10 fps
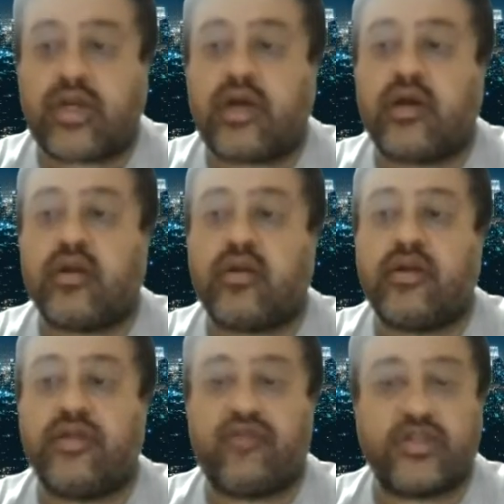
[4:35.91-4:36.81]
are
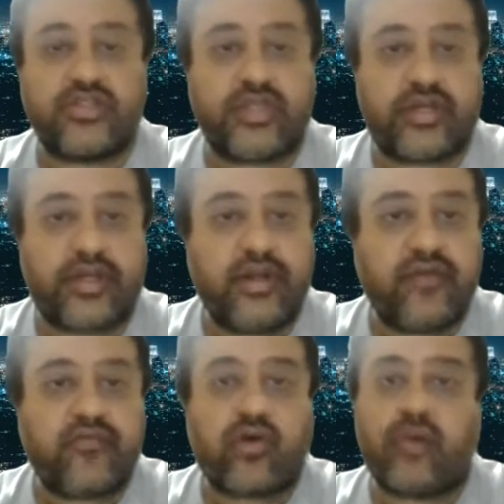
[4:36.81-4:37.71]
differentiated
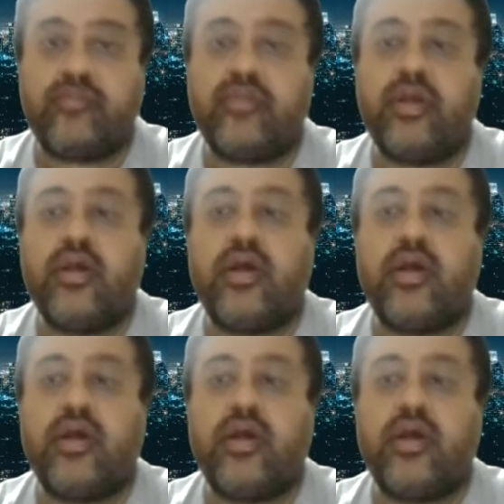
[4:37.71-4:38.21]
from